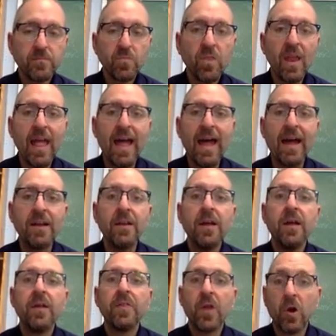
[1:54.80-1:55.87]
And
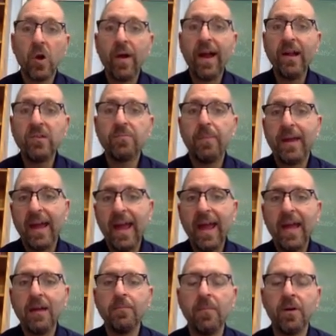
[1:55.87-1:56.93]
the Grange
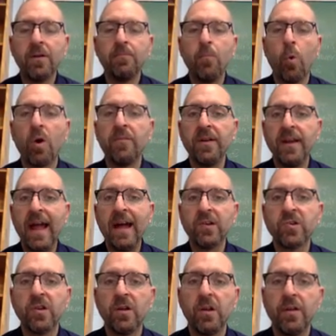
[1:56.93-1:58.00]
became more of
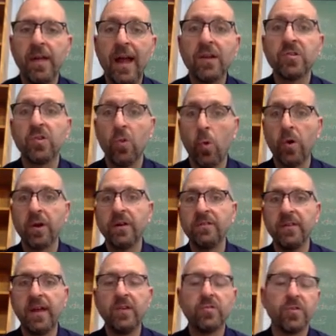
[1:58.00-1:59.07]
a national
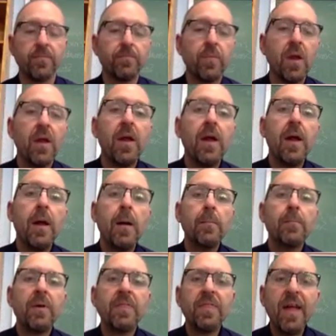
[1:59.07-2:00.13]
organization.
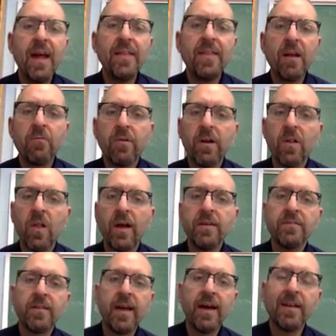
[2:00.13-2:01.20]
But then they realized
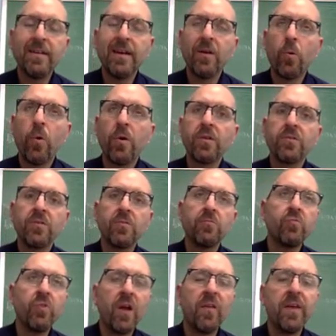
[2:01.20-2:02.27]
that in order to
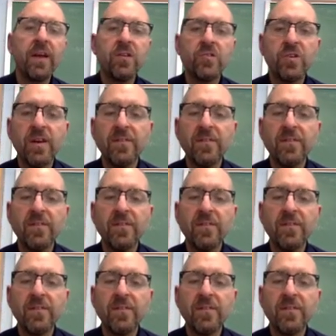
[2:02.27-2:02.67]
really achieve